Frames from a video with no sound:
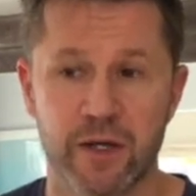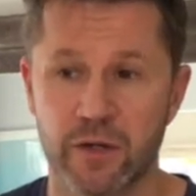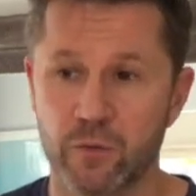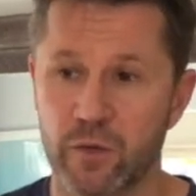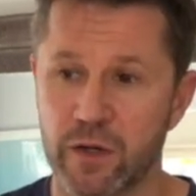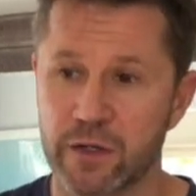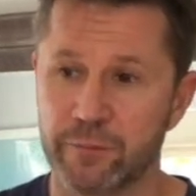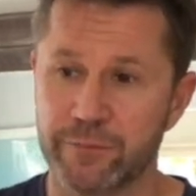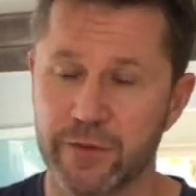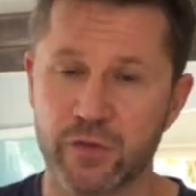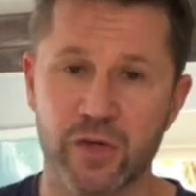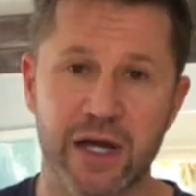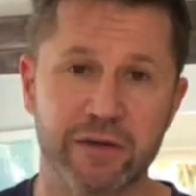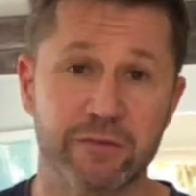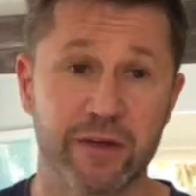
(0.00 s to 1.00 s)
Walk up the
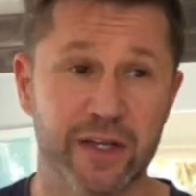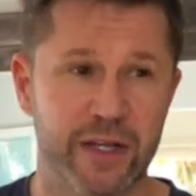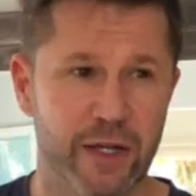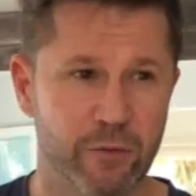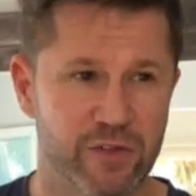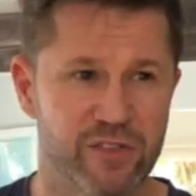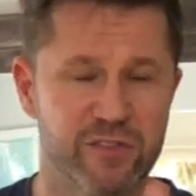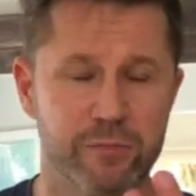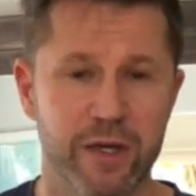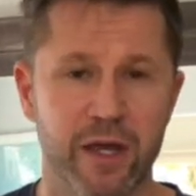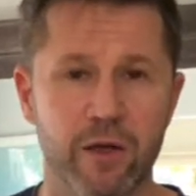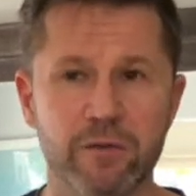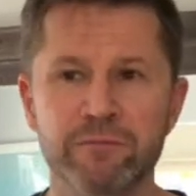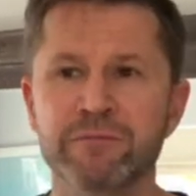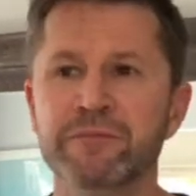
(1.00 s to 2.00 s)
driveway and I would smell.